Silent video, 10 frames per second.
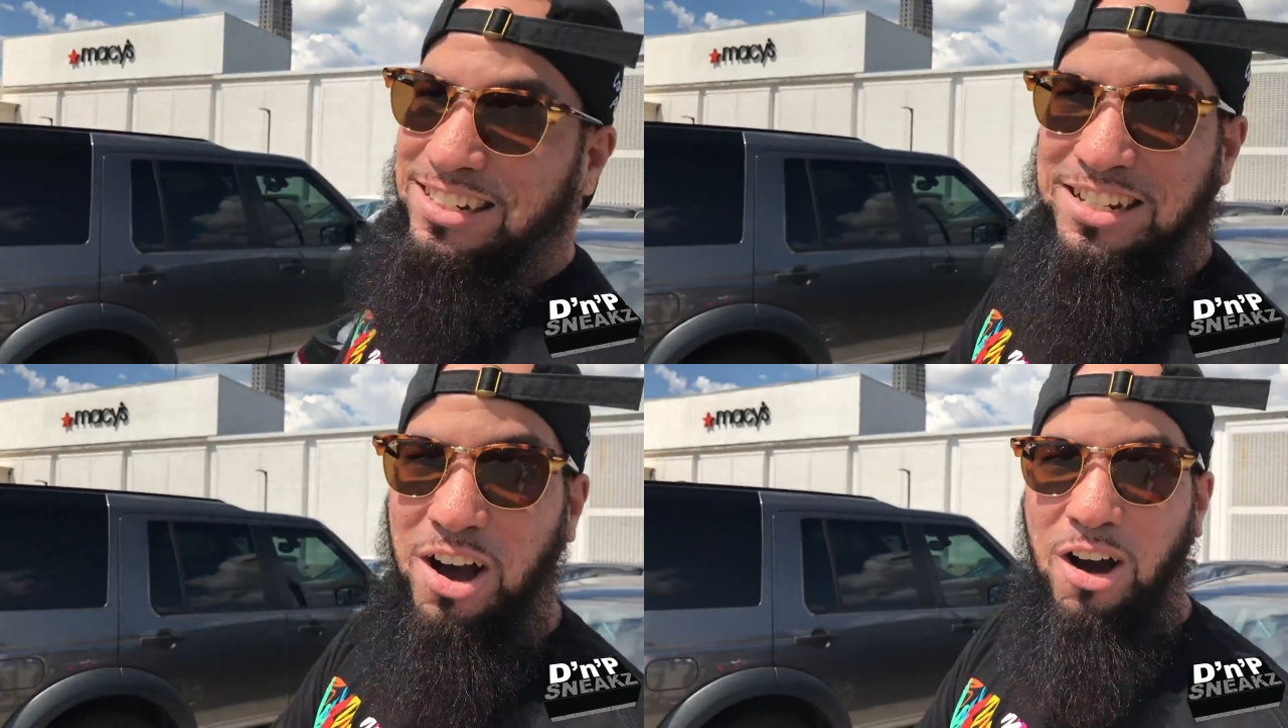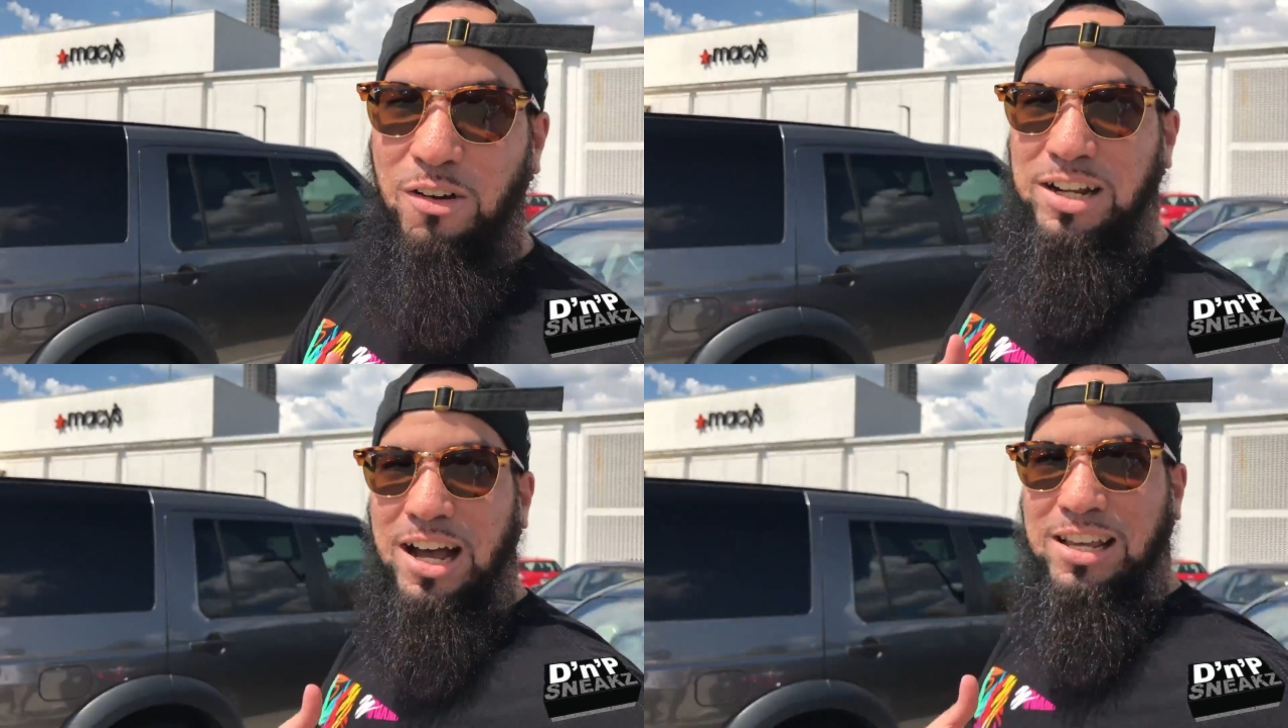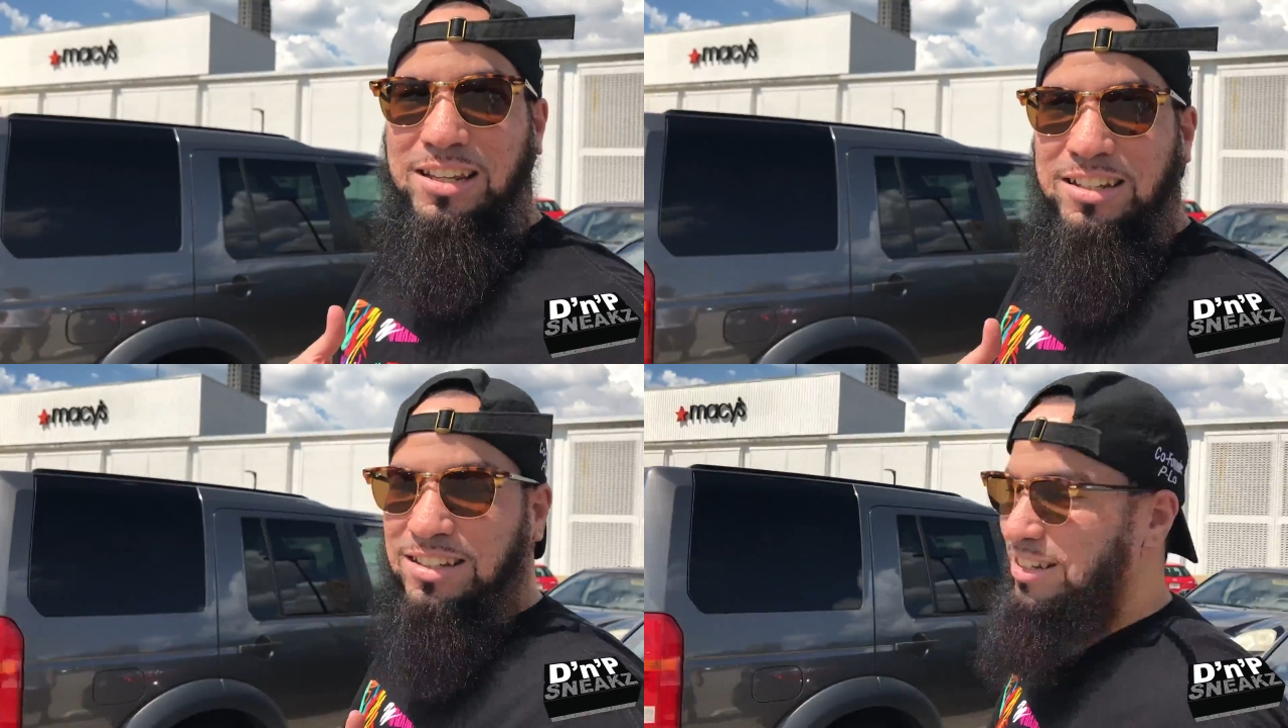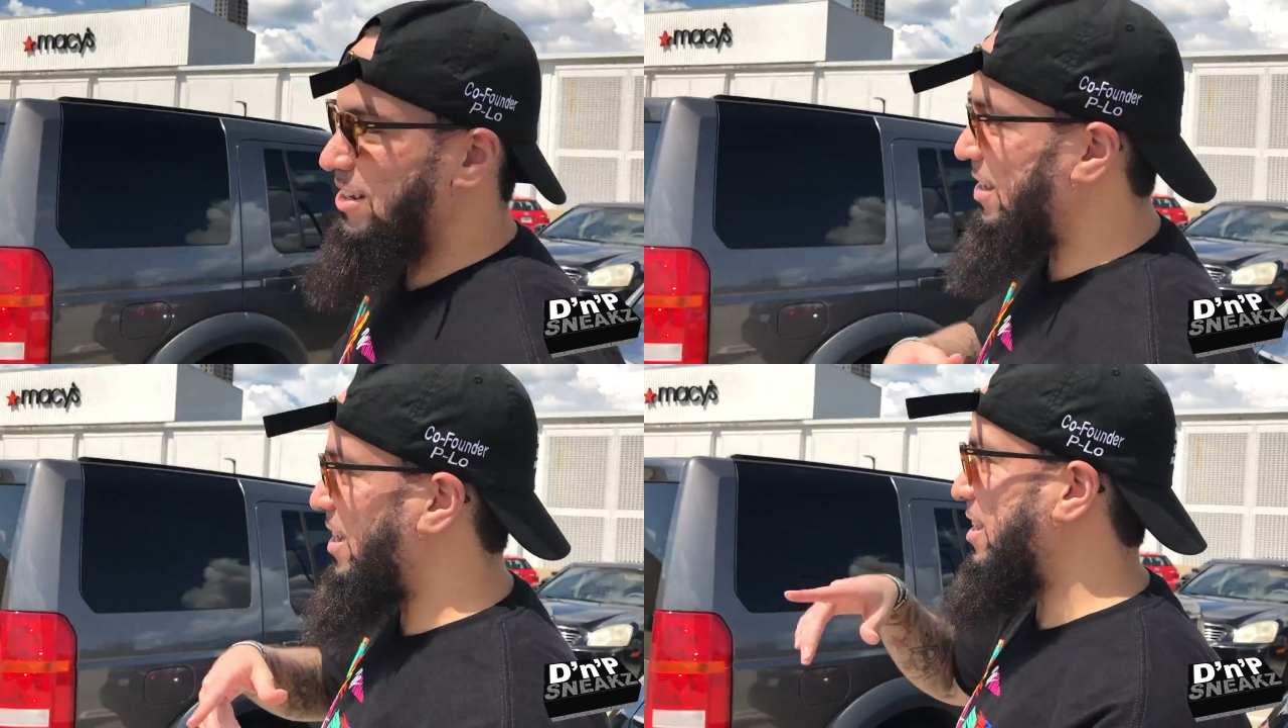D Hall already got his.
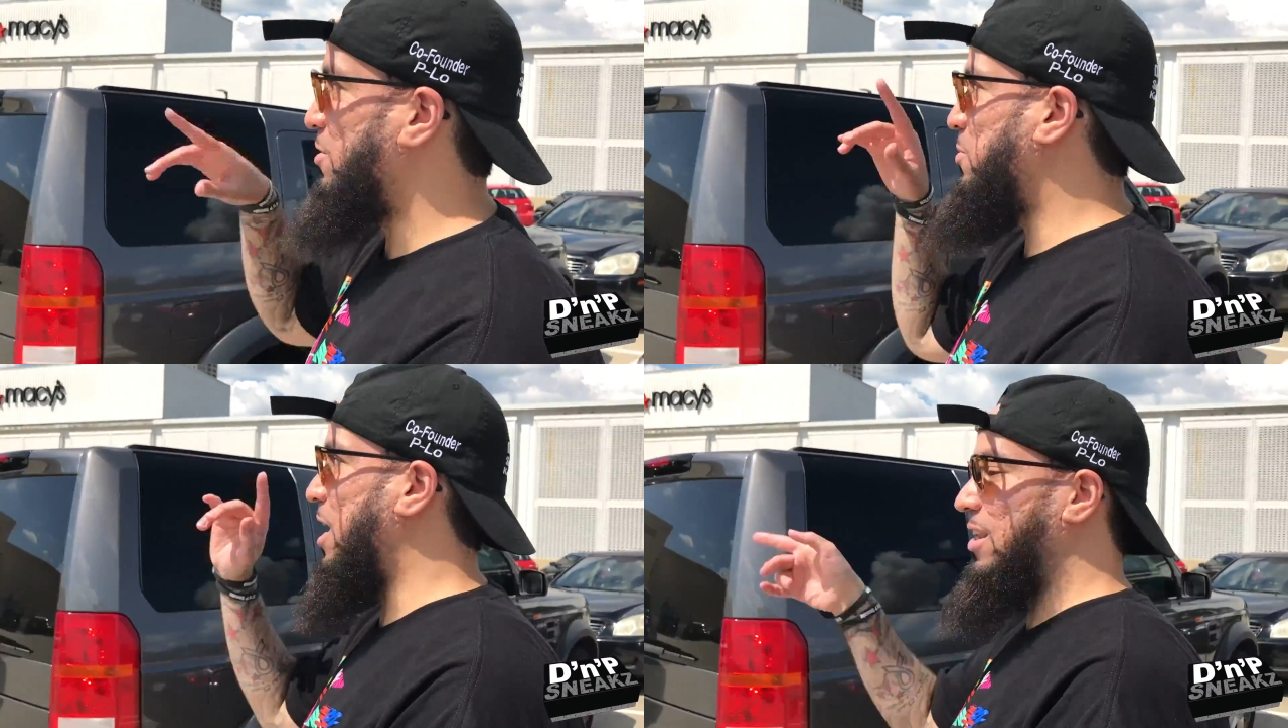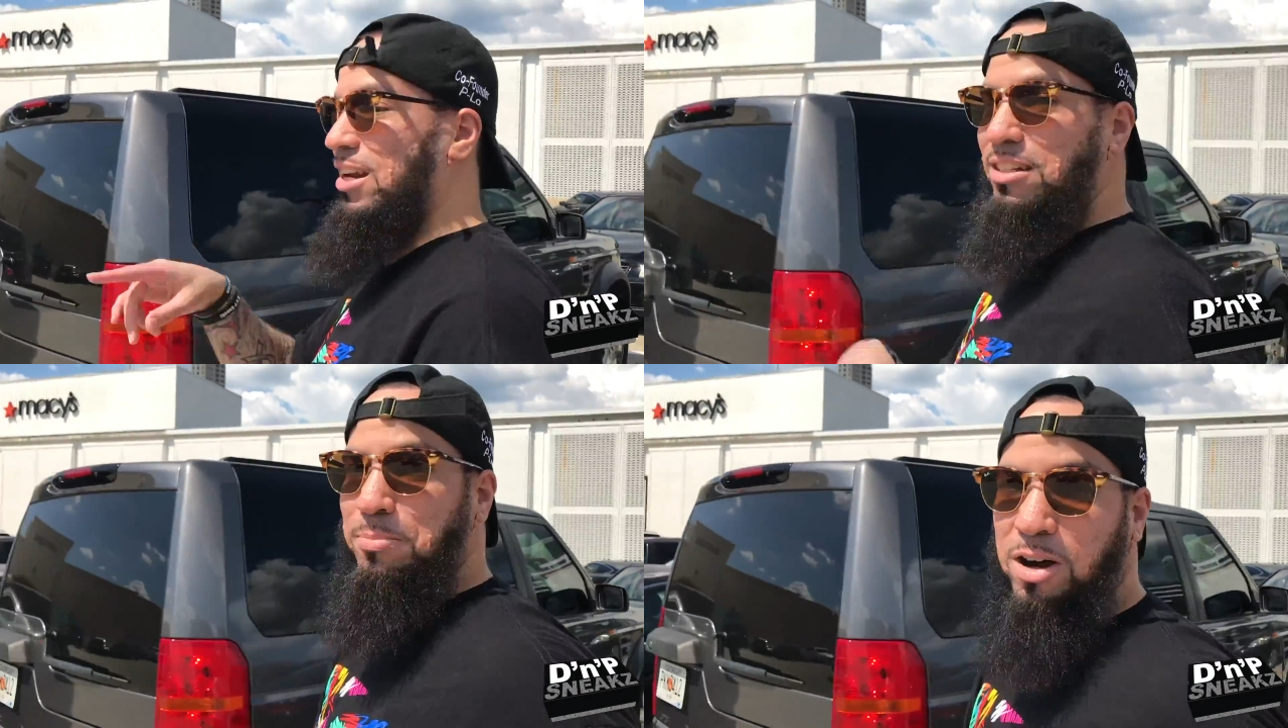We at Atlanta